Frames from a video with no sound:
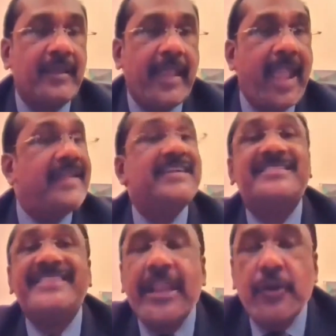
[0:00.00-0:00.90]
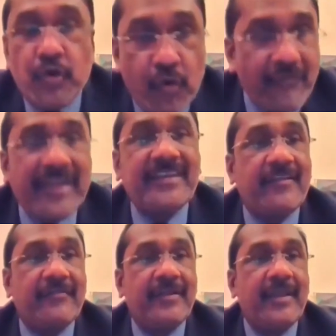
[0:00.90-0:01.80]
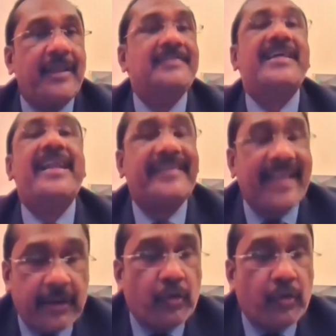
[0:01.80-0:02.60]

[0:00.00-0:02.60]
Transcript: and it's innovative in the entire